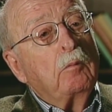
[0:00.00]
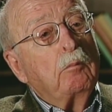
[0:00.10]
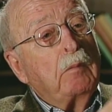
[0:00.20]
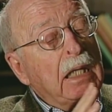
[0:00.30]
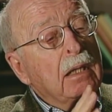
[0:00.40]

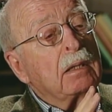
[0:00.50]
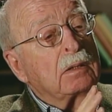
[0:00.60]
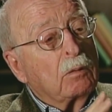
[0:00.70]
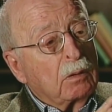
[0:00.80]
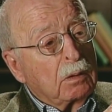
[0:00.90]
mental
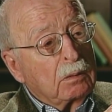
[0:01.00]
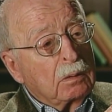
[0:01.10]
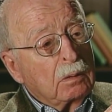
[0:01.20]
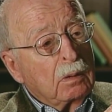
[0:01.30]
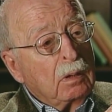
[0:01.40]

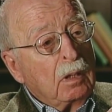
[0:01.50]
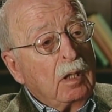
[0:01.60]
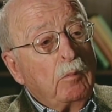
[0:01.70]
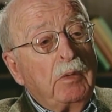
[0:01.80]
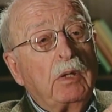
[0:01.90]
disorders,
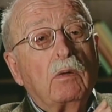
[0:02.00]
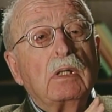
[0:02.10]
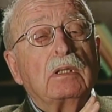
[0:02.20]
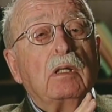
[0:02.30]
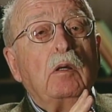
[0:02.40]

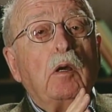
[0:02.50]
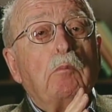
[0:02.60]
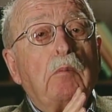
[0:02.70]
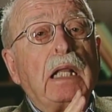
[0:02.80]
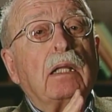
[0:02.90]
because
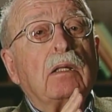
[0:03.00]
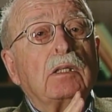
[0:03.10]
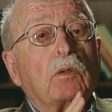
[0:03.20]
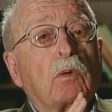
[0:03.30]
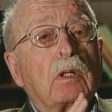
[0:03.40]
mental
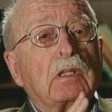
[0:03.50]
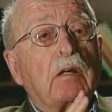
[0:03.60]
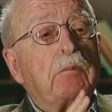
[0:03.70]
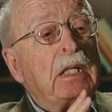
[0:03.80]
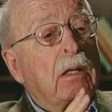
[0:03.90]
disorders
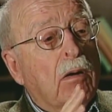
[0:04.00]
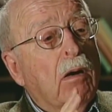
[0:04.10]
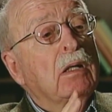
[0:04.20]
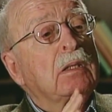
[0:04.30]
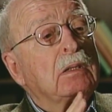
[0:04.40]
have been the
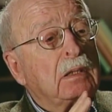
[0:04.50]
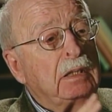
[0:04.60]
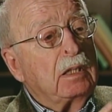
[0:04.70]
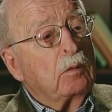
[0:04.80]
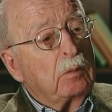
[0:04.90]
hardest to
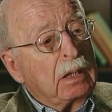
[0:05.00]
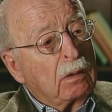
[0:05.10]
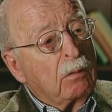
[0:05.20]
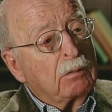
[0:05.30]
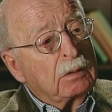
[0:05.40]
deal
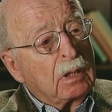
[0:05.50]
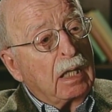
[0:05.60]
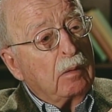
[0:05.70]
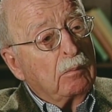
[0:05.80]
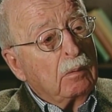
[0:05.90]
with over
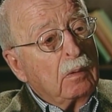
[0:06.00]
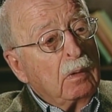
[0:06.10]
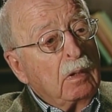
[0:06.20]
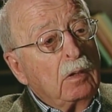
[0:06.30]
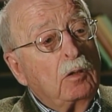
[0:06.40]
time.
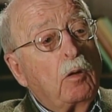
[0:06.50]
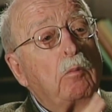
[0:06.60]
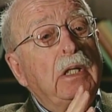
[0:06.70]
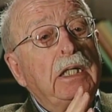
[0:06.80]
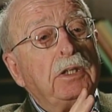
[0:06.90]

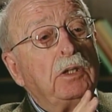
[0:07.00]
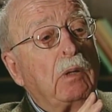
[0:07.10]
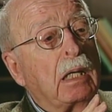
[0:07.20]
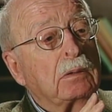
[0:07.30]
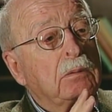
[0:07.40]
Nobody knew
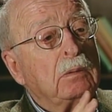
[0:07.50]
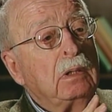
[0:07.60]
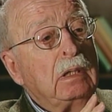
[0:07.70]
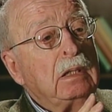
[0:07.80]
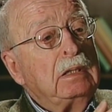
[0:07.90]
how to
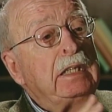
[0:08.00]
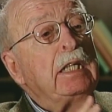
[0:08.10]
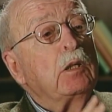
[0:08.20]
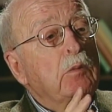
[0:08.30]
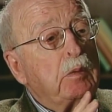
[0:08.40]

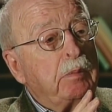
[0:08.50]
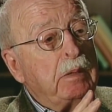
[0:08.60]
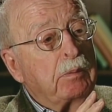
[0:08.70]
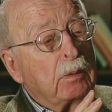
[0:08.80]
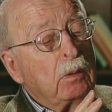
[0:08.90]
deal with
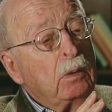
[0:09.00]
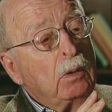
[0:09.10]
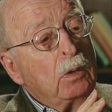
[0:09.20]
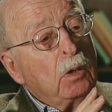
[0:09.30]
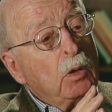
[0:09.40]
people
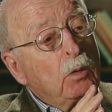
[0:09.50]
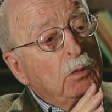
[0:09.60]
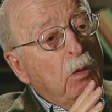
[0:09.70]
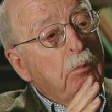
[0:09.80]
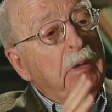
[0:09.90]
who
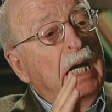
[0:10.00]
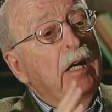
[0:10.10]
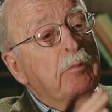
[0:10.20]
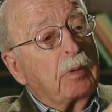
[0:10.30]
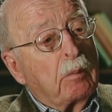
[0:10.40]
don't
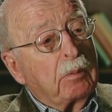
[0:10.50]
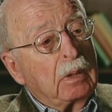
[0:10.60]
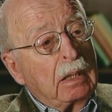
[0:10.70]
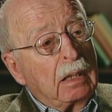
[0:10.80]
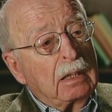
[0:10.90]
behave
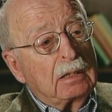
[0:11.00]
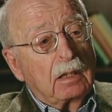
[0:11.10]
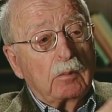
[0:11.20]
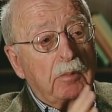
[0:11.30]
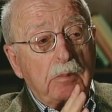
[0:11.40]
properly, and it's
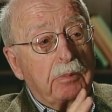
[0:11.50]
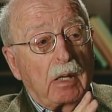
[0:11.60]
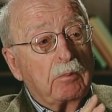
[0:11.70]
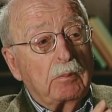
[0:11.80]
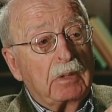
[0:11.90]
still a big
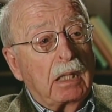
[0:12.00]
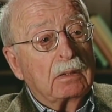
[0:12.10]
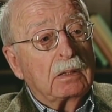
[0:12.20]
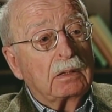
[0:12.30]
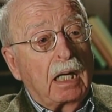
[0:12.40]
problem in our
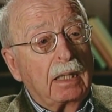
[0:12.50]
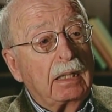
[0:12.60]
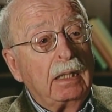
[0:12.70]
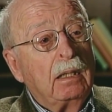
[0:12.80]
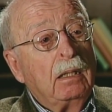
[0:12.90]

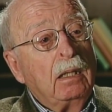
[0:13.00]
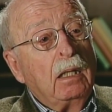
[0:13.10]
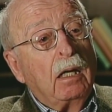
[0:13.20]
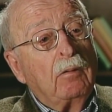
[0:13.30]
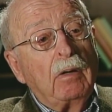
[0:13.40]
society
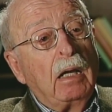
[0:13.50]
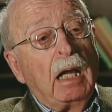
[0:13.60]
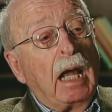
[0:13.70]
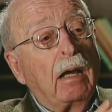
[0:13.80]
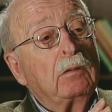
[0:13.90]
of
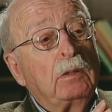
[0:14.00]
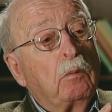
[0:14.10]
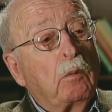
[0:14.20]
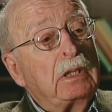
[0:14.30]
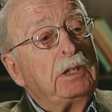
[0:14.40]
how
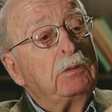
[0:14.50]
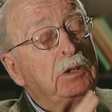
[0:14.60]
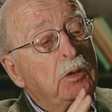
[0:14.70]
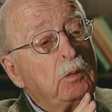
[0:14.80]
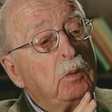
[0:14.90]
what do you
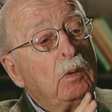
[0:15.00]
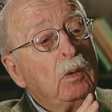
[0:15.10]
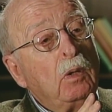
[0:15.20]
do